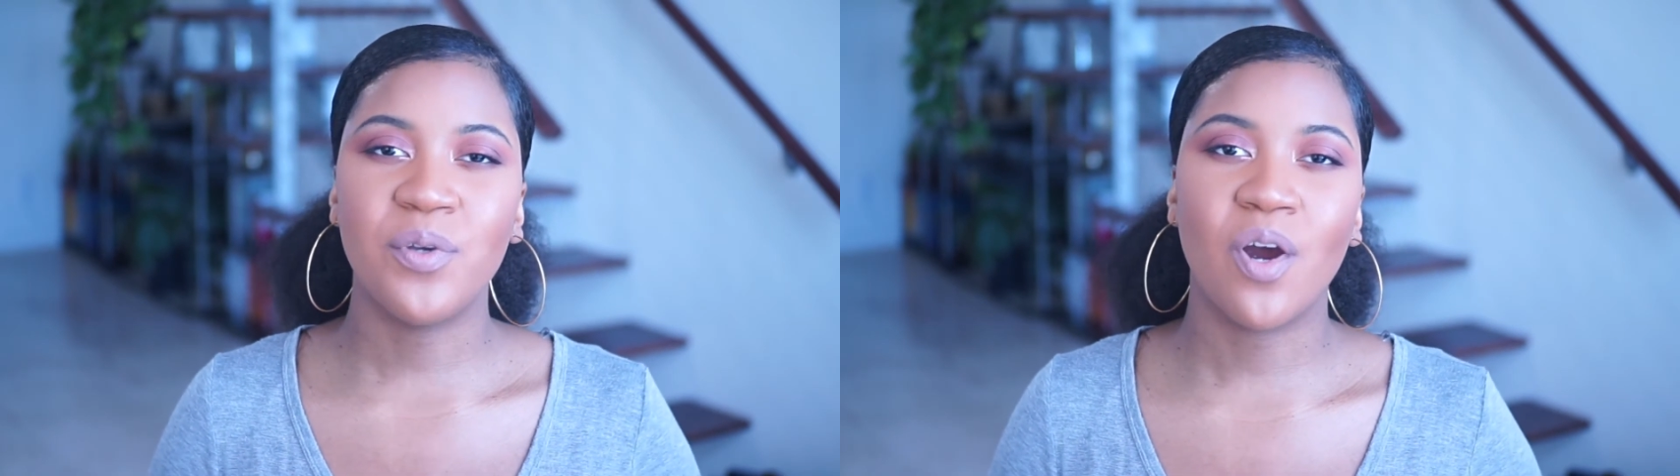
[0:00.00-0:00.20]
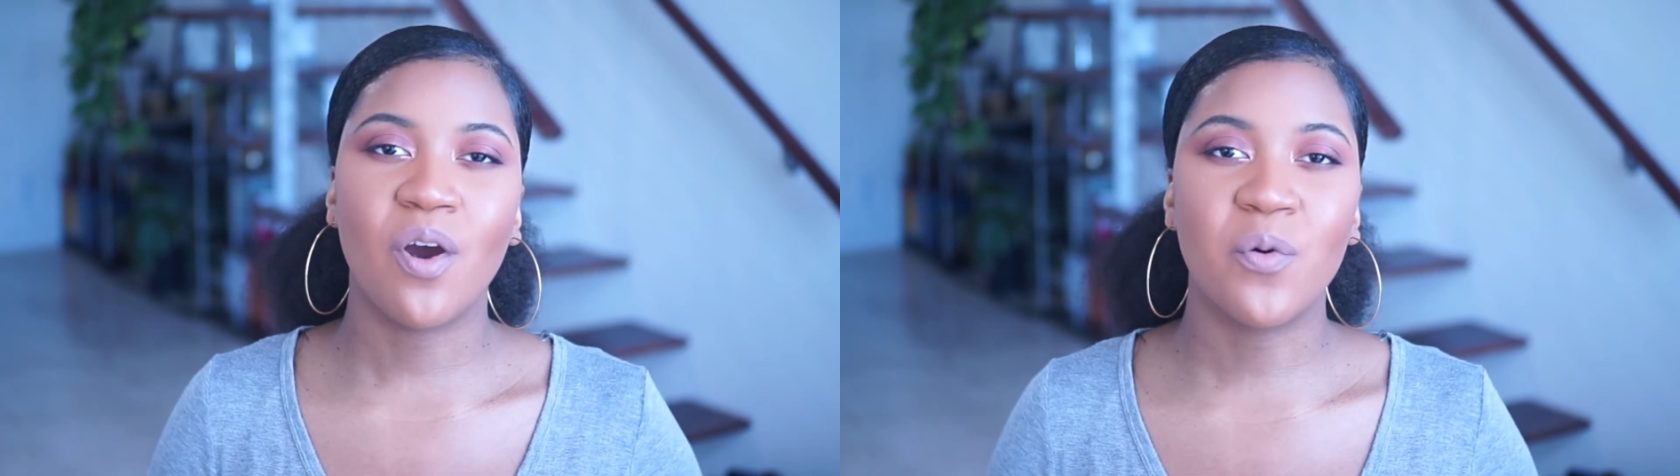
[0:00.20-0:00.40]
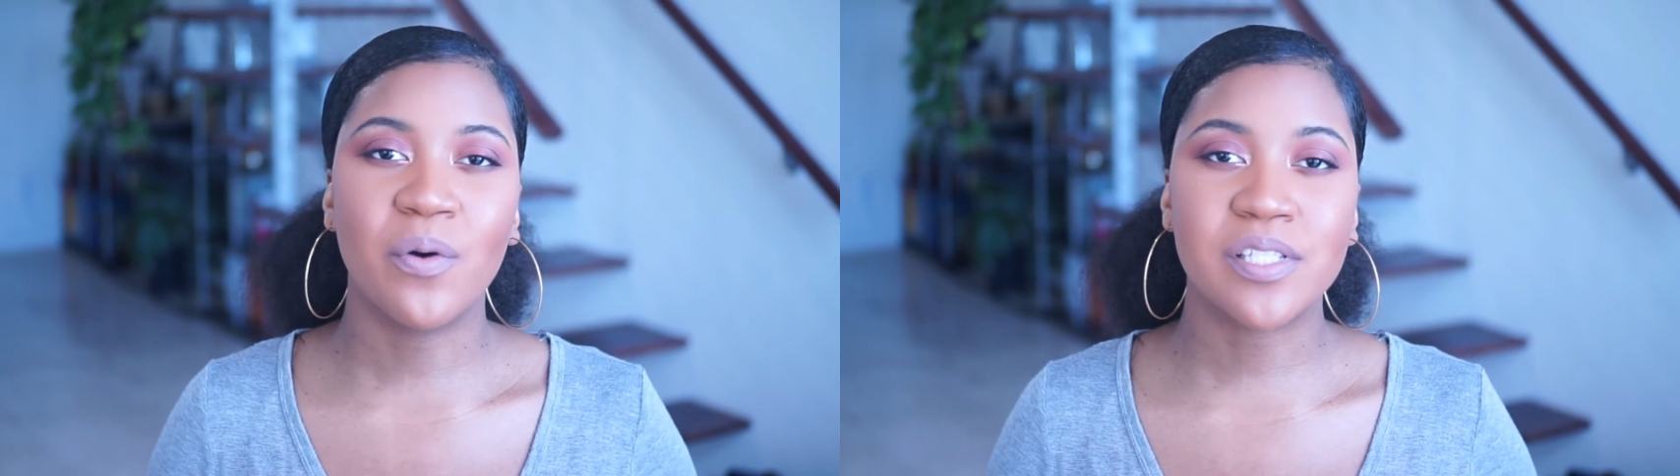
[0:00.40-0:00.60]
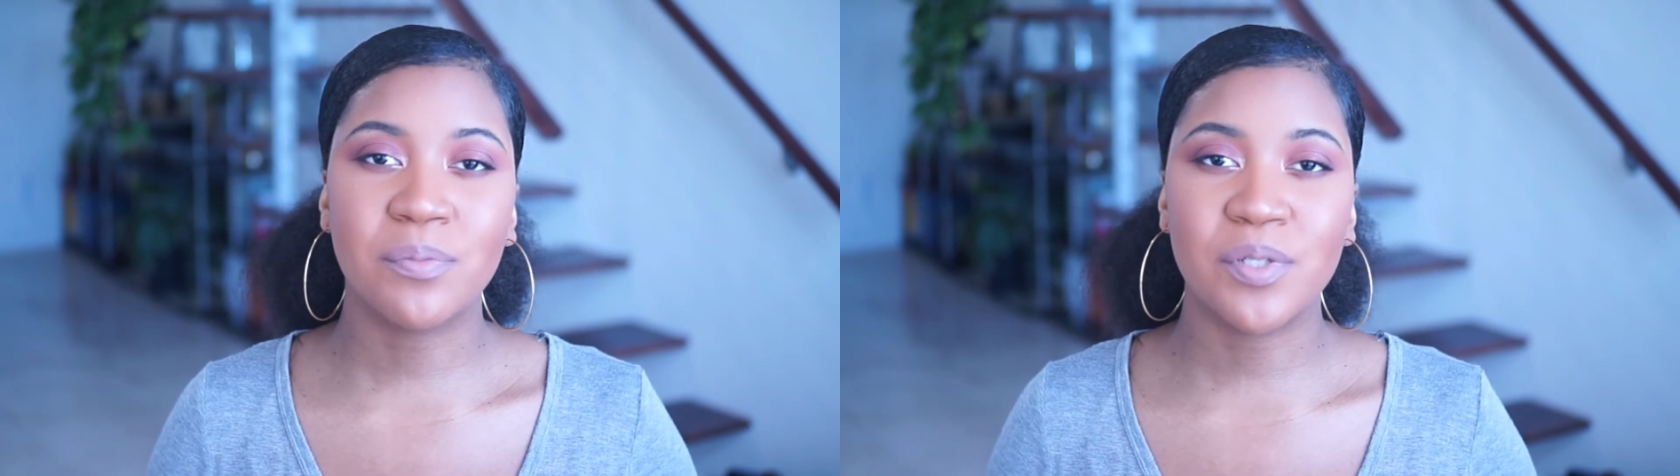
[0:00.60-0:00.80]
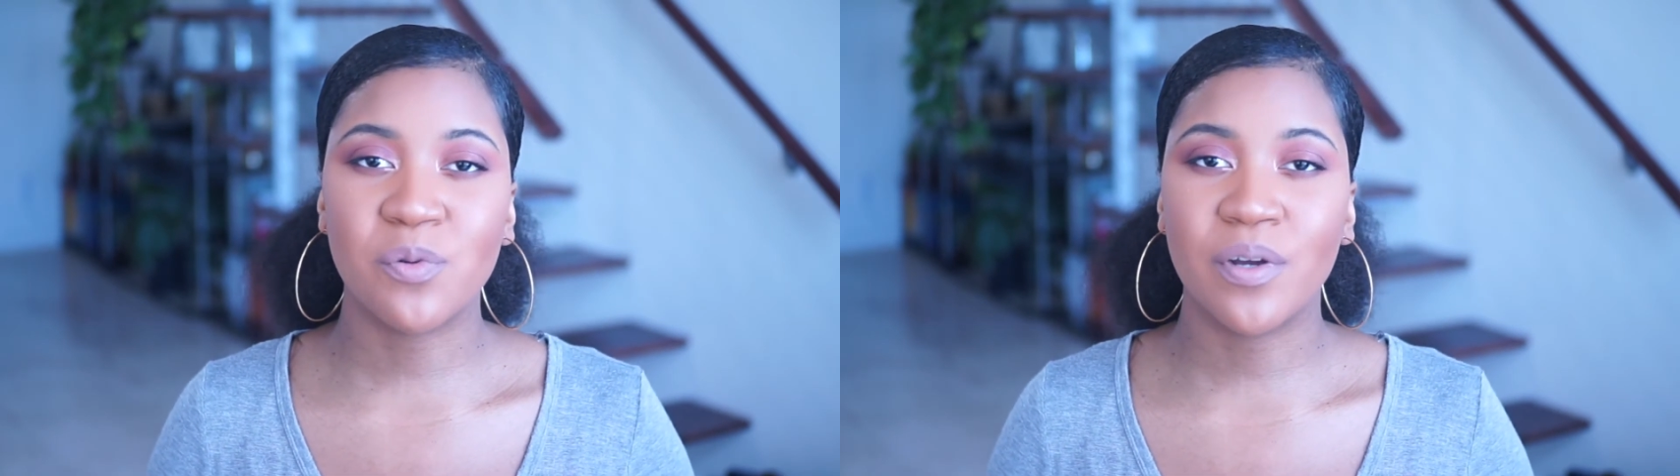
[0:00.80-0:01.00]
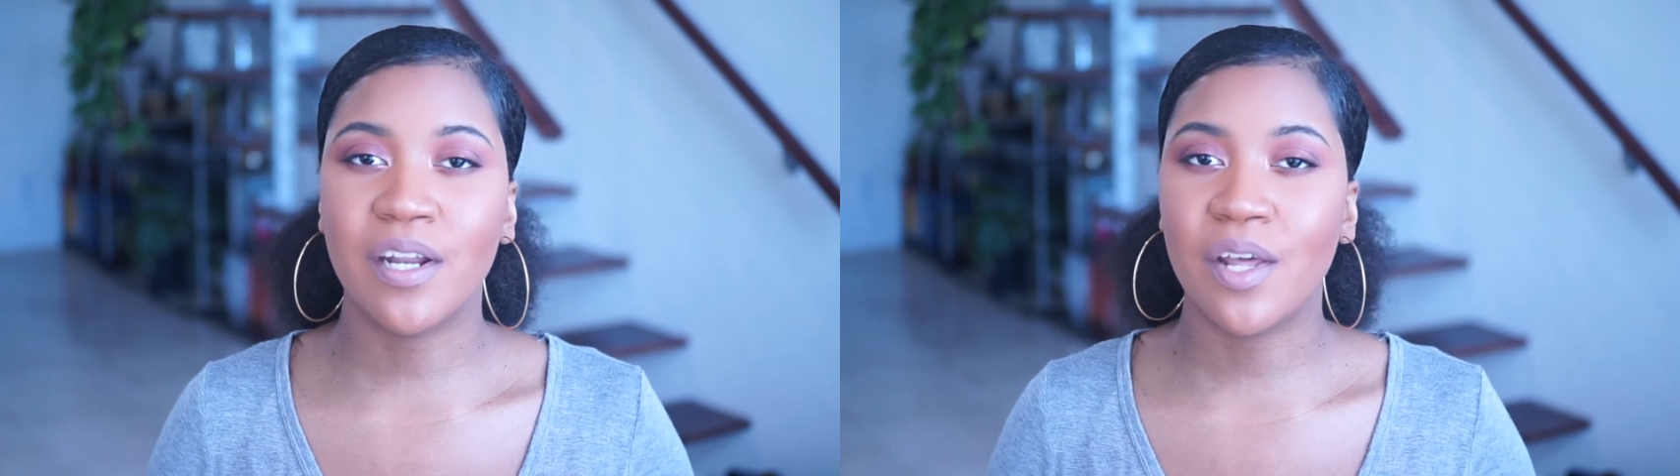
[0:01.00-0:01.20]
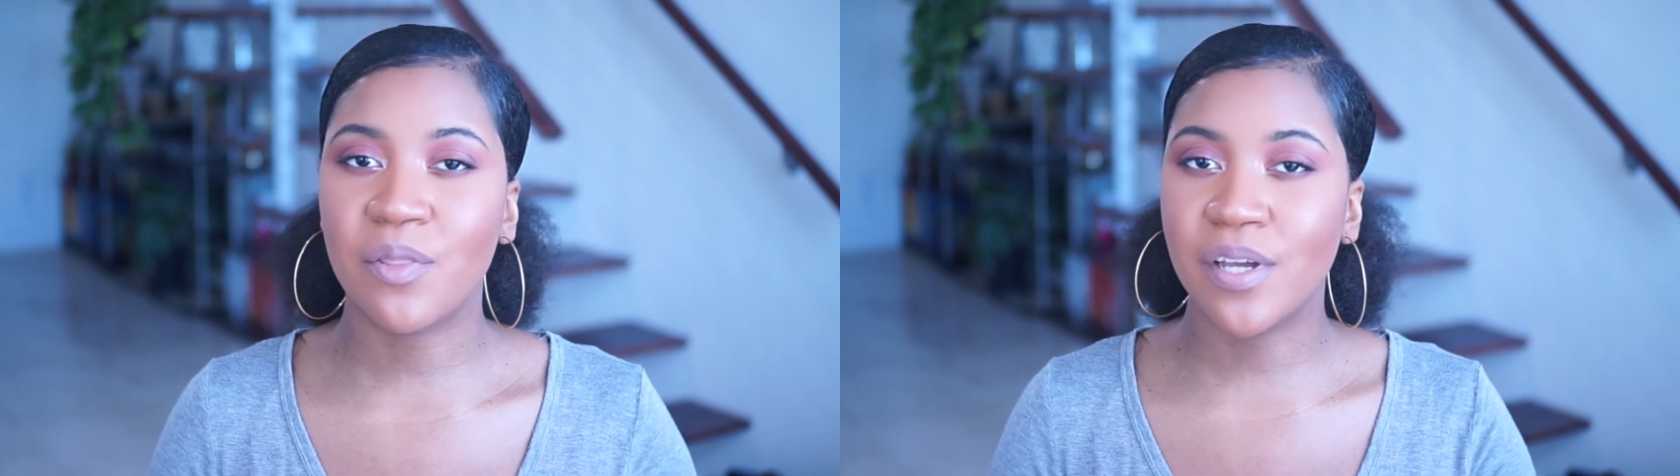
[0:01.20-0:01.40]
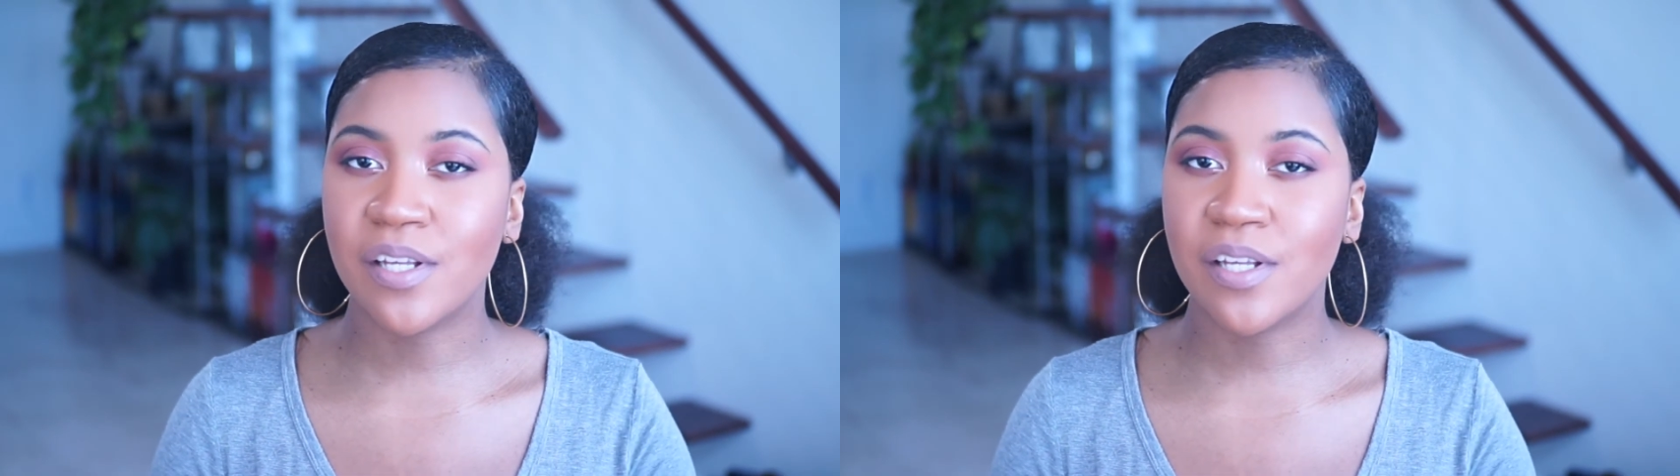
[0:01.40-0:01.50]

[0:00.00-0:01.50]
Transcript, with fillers: we are going to be doing another